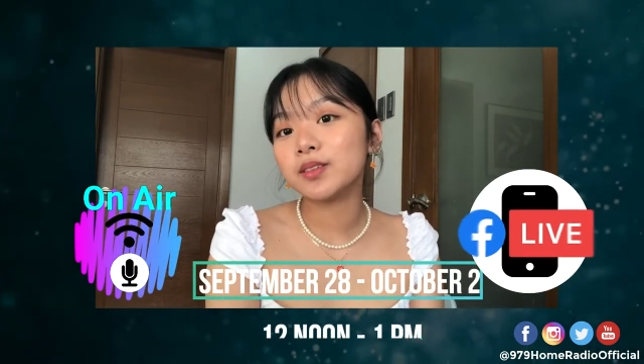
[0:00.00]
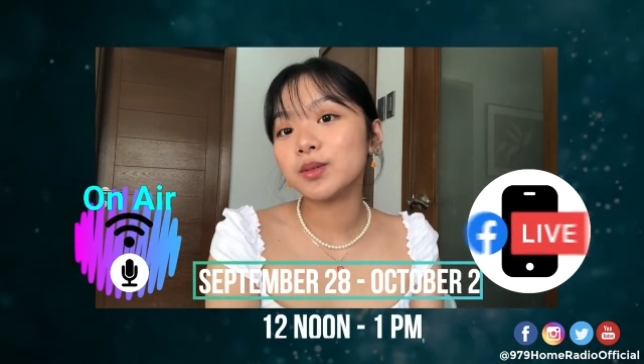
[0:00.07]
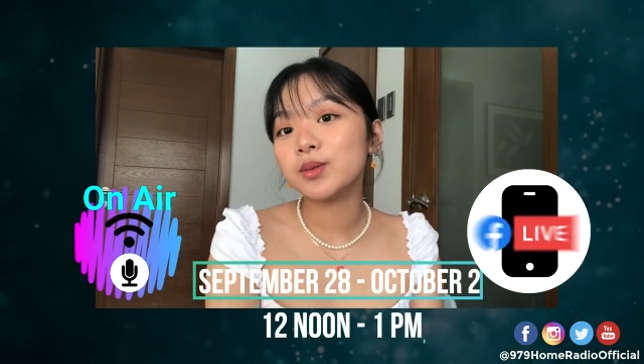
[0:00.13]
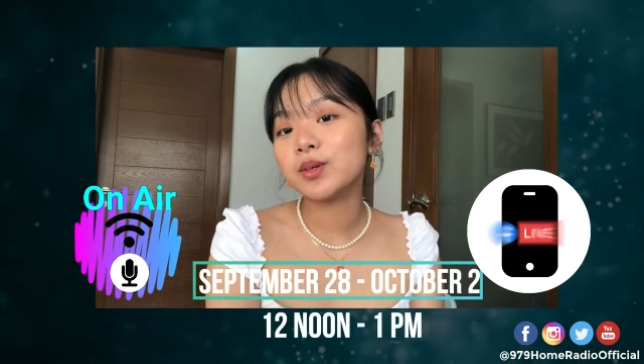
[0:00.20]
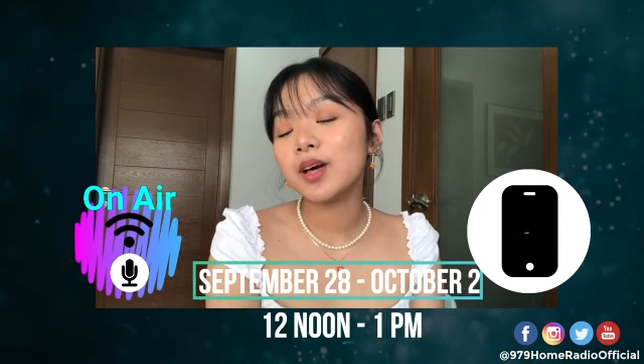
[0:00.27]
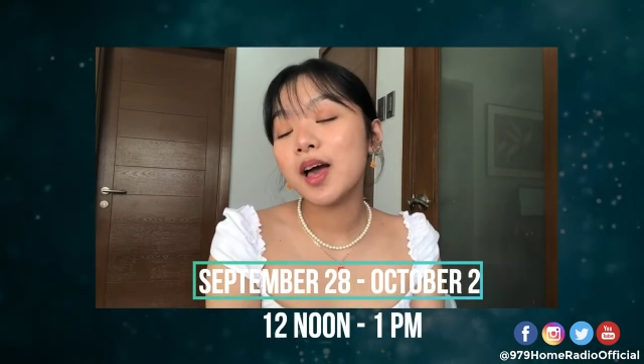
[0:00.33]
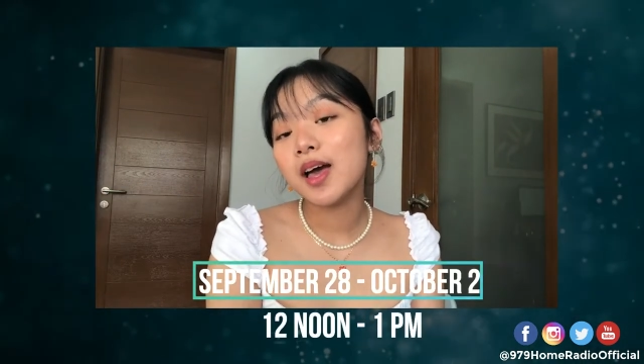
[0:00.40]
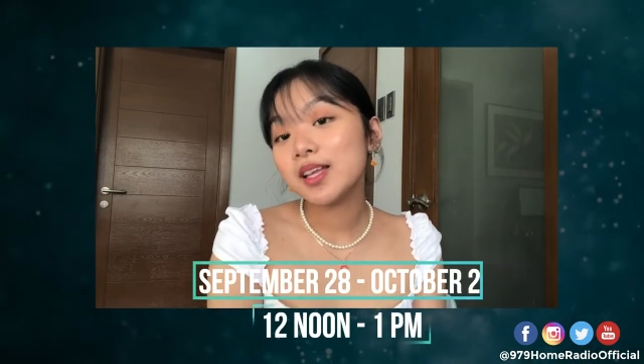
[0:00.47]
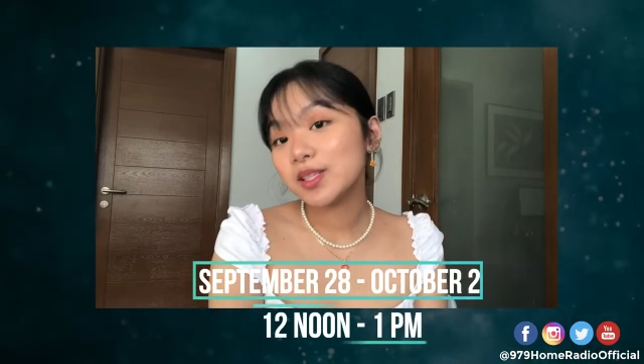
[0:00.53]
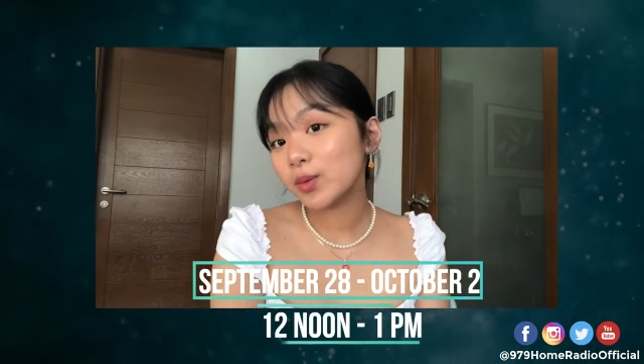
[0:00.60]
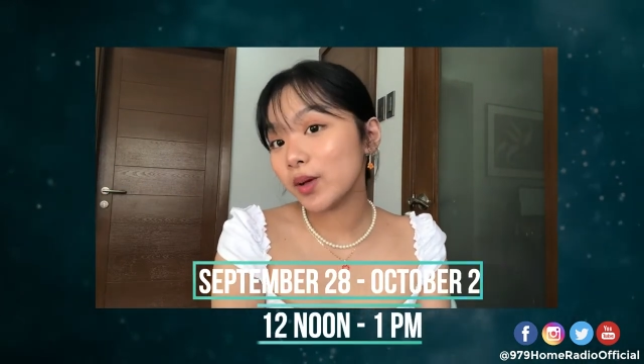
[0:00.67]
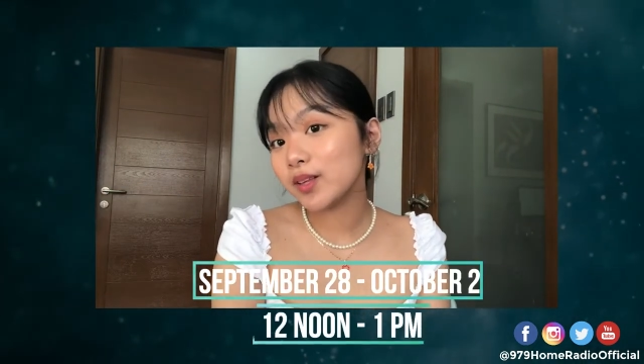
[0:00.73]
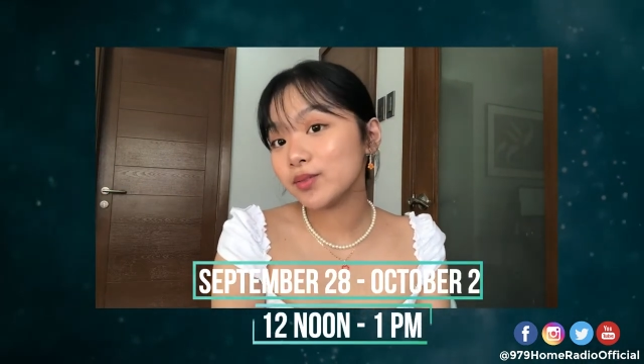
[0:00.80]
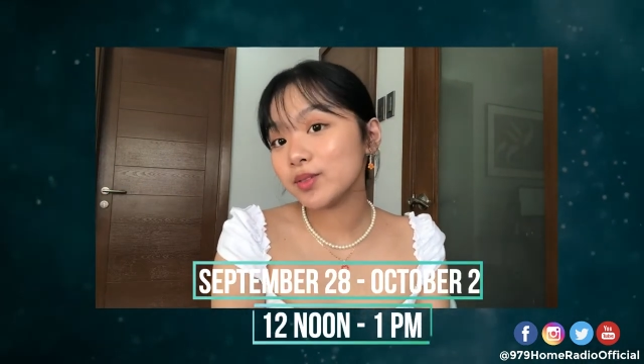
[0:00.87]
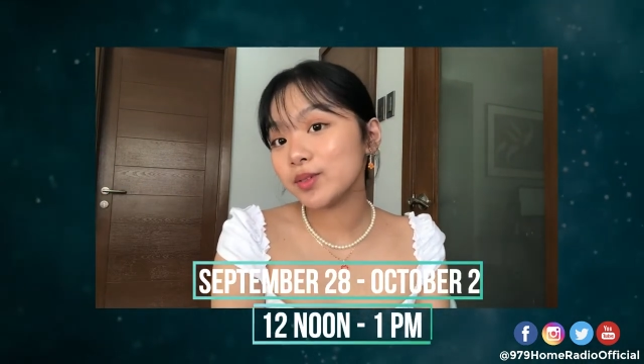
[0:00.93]
2,
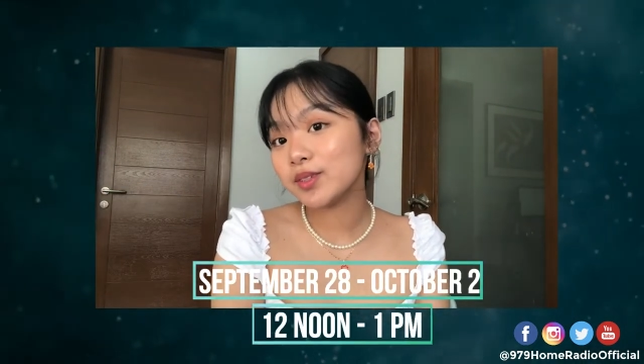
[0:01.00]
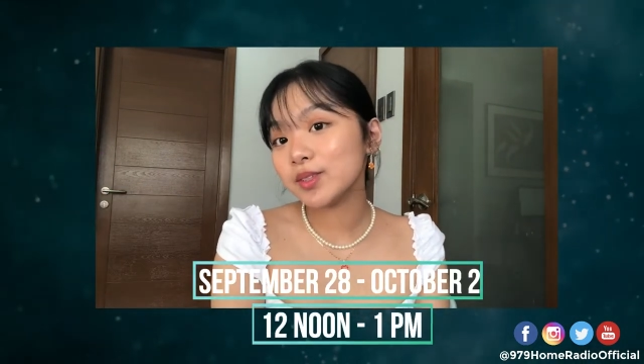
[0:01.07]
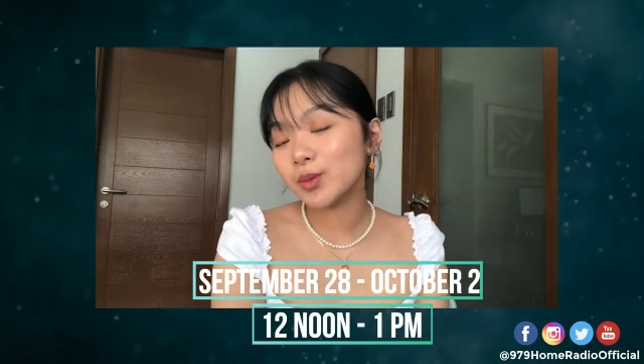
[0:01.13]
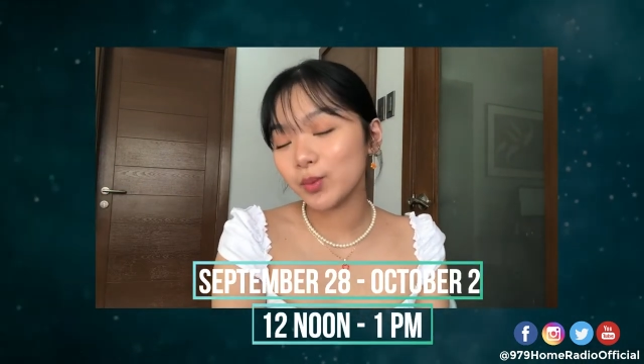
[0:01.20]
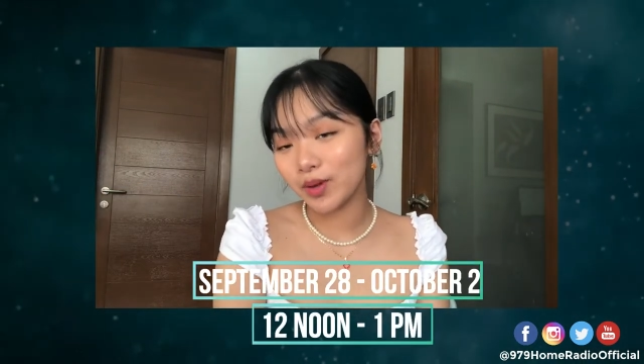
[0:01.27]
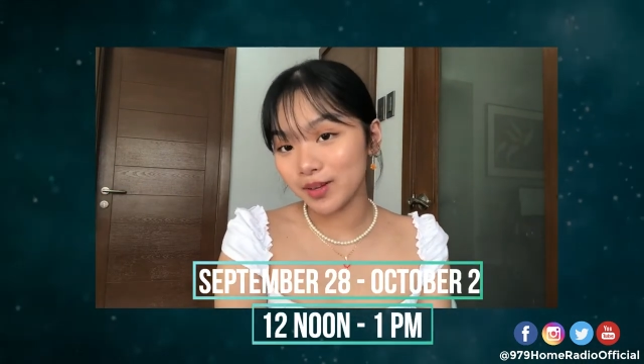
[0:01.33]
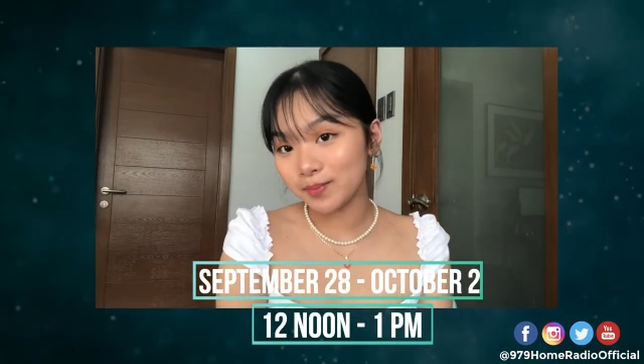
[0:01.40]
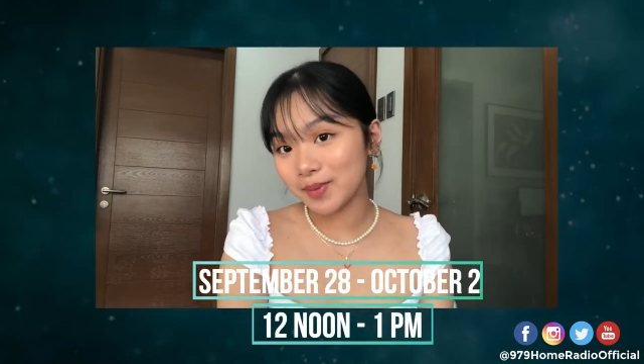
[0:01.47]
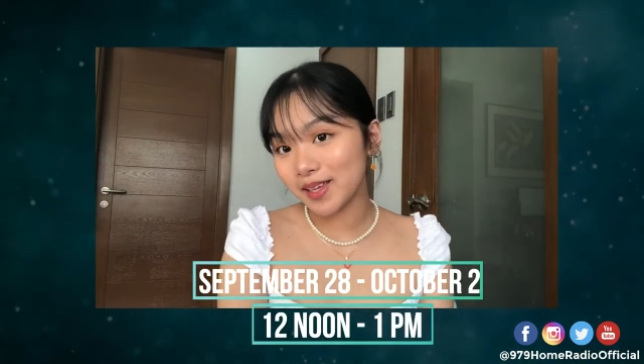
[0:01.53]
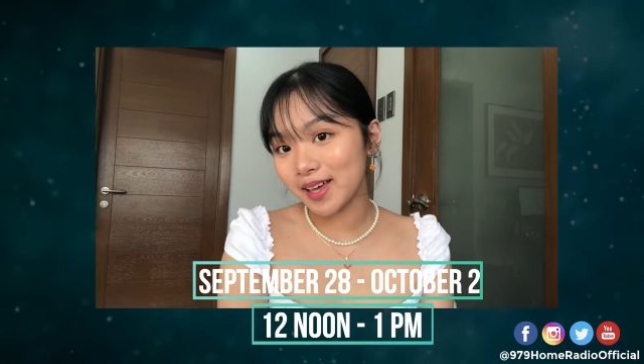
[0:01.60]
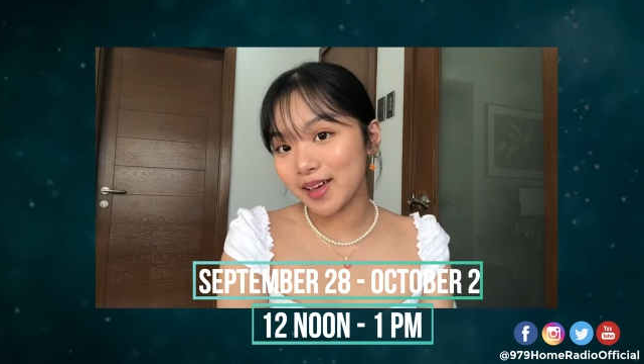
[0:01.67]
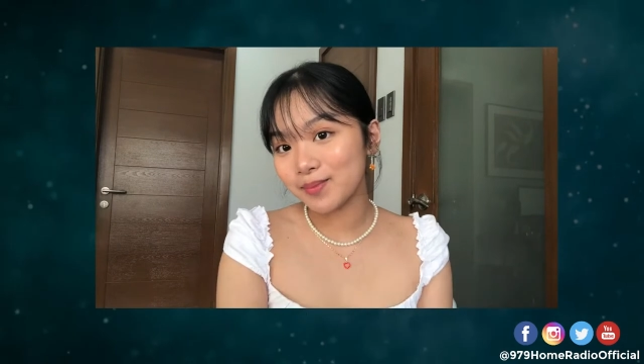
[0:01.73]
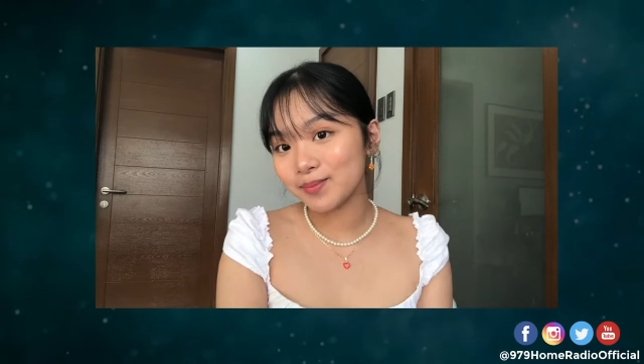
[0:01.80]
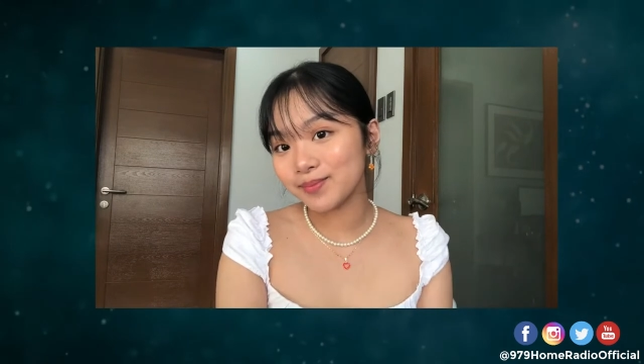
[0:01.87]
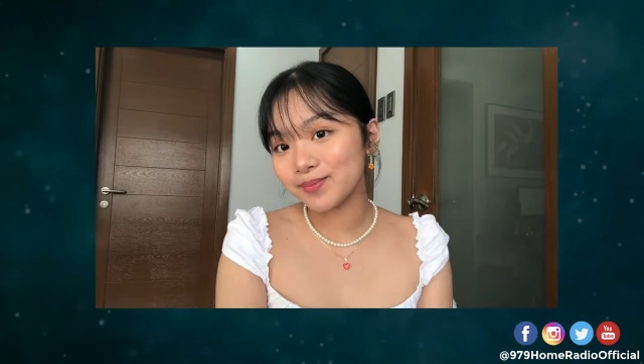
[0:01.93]
12 noon to 1
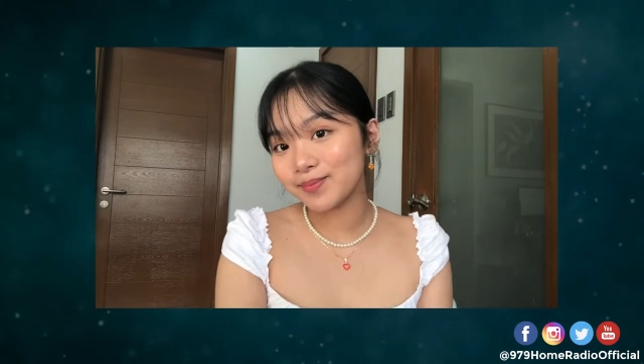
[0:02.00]
p.m.